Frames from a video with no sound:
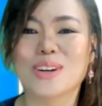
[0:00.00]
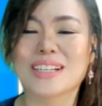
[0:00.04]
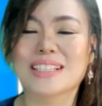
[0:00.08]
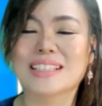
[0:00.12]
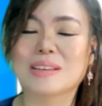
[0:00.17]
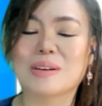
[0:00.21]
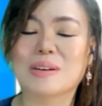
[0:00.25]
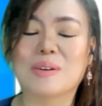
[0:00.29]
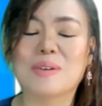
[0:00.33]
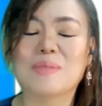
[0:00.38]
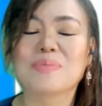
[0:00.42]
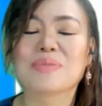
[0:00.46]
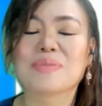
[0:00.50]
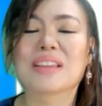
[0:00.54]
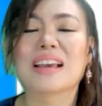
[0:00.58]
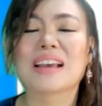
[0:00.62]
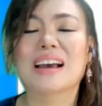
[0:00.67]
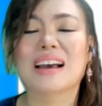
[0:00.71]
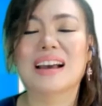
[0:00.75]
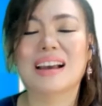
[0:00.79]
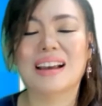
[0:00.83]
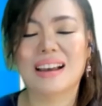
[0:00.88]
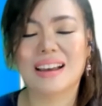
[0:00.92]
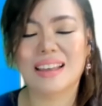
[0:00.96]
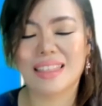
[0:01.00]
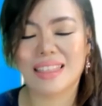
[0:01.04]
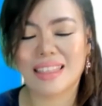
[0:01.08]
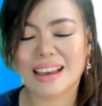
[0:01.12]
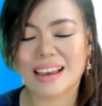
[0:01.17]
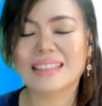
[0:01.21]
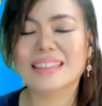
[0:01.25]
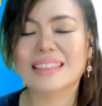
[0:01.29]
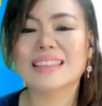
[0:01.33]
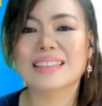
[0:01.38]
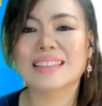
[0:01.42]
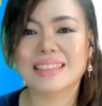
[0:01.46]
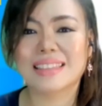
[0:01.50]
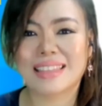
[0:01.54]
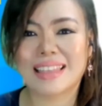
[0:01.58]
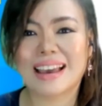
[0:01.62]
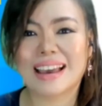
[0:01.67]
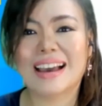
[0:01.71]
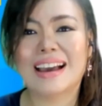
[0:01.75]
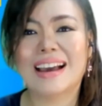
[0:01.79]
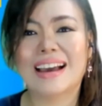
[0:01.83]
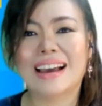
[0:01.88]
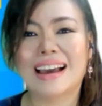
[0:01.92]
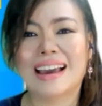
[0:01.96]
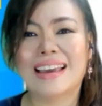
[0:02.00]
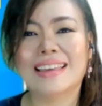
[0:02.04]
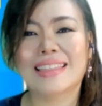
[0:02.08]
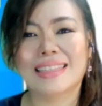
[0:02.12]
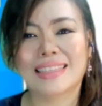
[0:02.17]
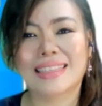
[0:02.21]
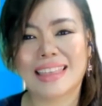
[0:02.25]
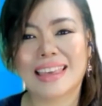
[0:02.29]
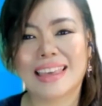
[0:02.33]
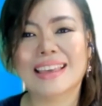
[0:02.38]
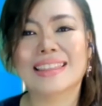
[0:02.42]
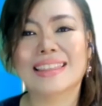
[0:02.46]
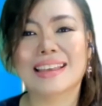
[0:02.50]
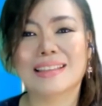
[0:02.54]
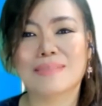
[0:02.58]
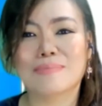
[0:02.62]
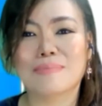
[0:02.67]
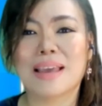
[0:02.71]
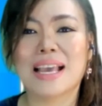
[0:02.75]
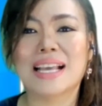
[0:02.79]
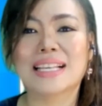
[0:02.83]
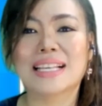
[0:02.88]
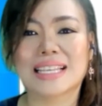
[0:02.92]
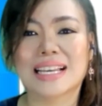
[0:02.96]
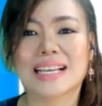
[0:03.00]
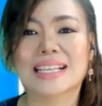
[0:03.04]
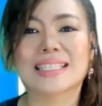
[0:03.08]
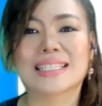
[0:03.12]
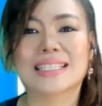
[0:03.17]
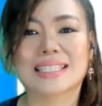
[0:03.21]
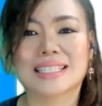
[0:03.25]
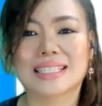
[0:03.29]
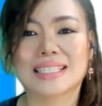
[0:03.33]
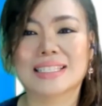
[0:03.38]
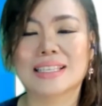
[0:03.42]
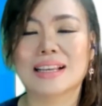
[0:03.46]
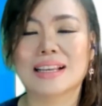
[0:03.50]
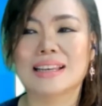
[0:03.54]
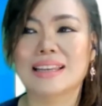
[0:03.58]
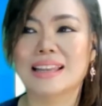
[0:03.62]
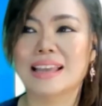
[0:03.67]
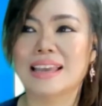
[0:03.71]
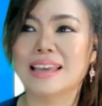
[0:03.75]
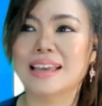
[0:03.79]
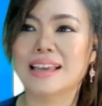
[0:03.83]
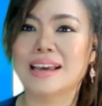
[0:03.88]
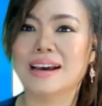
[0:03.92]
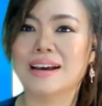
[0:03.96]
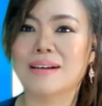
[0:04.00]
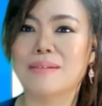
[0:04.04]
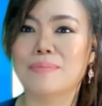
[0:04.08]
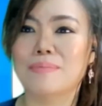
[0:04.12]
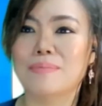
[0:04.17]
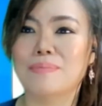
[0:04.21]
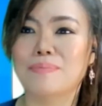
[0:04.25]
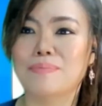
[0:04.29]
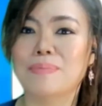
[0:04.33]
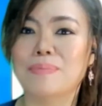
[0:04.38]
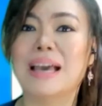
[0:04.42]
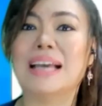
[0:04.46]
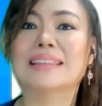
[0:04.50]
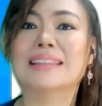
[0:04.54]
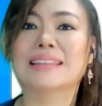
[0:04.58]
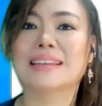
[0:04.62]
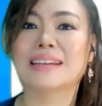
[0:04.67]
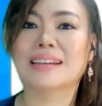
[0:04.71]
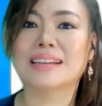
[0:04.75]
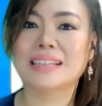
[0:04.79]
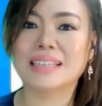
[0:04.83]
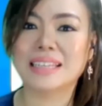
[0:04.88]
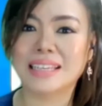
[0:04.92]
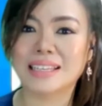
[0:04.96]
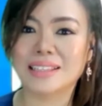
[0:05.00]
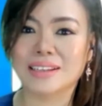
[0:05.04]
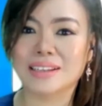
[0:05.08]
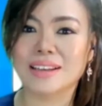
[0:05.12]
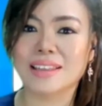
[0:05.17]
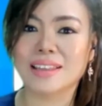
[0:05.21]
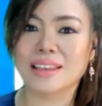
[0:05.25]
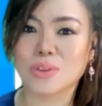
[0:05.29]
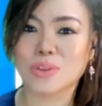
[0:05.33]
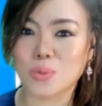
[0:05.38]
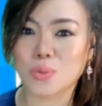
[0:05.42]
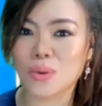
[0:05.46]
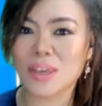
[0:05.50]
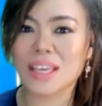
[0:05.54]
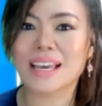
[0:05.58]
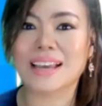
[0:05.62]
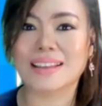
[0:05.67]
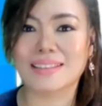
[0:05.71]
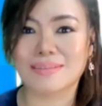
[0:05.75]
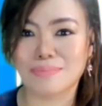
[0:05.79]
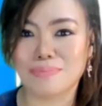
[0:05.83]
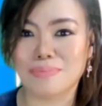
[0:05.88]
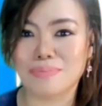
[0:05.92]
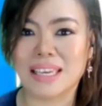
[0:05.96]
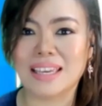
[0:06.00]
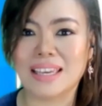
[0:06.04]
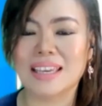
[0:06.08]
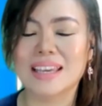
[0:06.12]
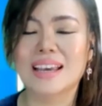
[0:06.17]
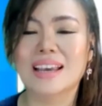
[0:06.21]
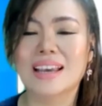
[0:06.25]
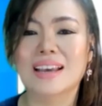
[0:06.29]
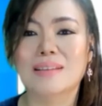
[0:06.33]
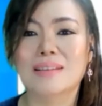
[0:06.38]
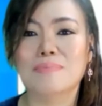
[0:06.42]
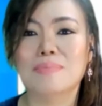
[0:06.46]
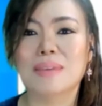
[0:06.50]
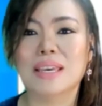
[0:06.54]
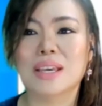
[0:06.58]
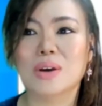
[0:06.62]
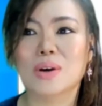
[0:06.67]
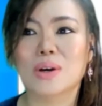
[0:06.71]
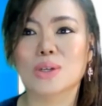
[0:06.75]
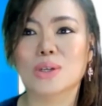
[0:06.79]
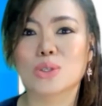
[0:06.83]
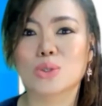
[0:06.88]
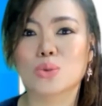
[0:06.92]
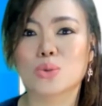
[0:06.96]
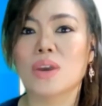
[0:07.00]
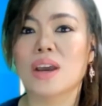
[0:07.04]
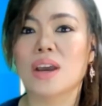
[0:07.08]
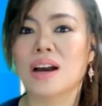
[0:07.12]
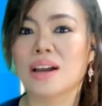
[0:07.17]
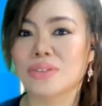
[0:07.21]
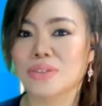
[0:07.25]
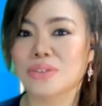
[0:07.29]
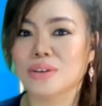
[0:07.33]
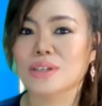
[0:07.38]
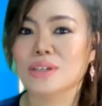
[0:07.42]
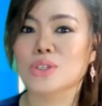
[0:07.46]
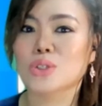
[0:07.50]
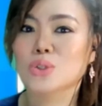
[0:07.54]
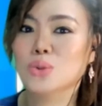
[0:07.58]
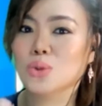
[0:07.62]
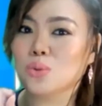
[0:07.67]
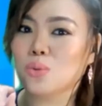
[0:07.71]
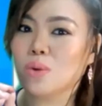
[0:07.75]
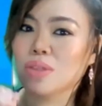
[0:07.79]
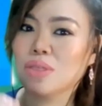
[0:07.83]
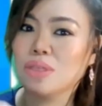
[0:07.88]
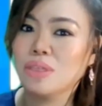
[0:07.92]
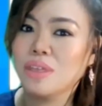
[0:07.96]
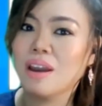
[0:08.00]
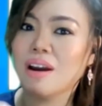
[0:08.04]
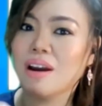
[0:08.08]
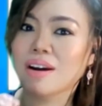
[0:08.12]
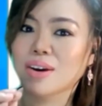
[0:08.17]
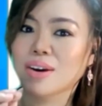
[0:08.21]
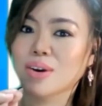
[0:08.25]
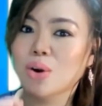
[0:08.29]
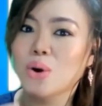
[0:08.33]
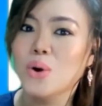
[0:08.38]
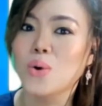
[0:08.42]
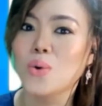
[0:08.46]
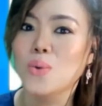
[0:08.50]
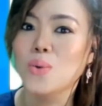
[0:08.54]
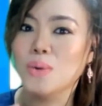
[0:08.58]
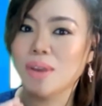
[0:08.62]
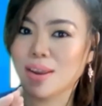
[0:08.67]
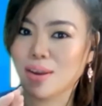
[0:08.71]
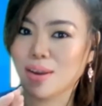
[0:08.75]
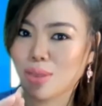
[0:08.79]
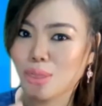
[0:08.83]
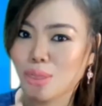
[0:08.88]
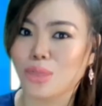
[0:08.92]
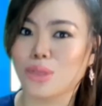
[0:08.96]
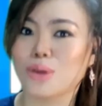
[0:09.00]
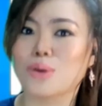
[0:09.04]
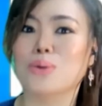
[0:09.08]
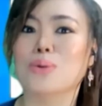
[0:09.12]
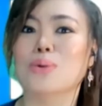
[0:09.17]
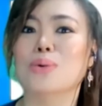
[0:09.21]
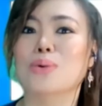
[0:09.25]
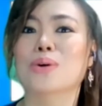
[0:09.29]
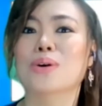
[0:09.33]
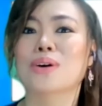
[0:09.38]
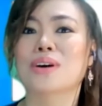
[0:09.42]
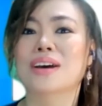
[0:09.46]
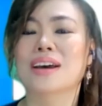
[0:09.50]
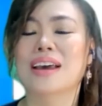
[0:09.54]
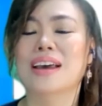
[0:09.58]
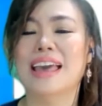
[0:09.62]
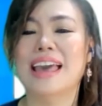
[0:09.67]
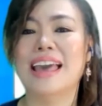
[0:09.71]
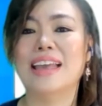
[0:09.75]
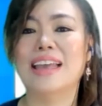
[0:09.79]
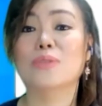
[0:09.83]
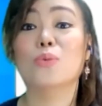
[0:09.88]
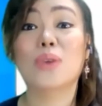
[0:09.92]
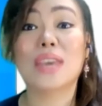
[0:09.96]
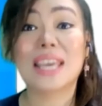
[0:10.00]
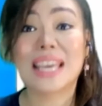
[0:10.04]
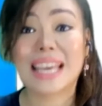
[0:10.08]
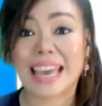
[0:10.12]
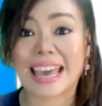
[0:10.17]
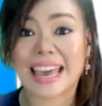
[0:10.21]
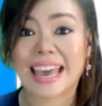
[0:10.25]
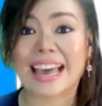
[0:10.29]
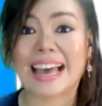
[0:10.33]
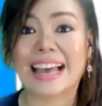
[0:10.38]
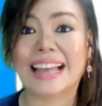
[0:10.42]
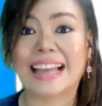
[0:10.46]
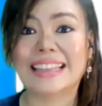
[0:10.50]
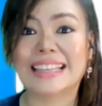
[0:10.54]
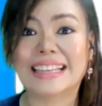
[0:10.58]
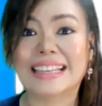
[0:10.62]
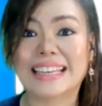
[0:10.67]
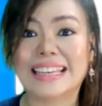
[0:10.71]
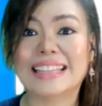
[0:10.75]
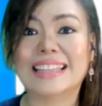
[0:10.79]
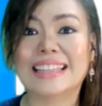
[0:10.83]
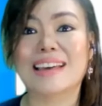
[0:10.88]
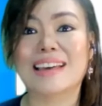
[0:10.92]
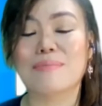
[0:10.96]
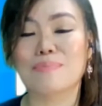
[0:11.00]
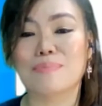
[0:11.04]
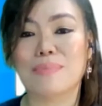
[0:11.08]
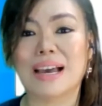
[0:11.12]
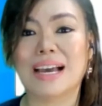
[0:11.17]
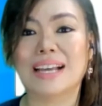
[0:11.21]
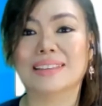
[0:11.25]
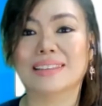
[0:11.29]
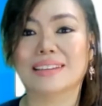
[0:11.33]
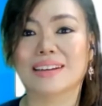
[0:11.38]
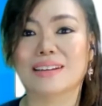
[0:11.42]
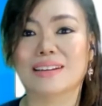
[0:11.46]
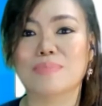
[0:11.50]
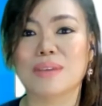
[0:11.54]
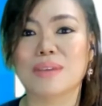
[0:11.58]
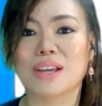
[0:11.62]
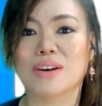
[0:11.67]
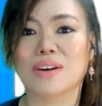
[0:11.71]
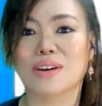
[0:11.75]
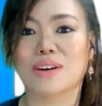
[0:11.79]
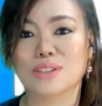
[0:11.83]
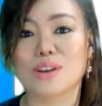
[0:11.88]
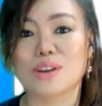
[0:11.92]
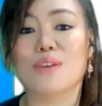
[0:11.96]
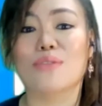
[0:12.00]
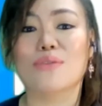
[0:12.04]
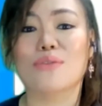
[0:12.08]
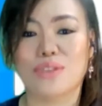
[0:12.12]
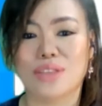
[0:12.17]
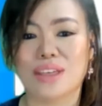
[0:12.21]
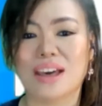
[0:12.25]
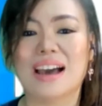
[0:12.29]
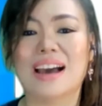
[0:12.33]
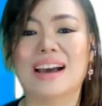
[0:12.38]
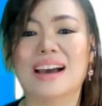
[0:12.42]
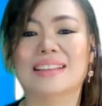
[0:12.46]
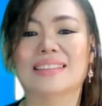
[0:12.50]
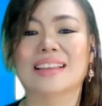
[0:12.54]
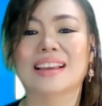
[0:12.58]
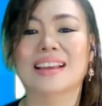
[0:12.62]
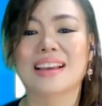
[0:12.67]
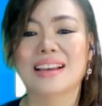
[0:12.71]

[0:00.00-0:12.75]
So that I think that makes us like a better leader that we can be, yes, because we understood what we are going through. and we can lead them better because of that.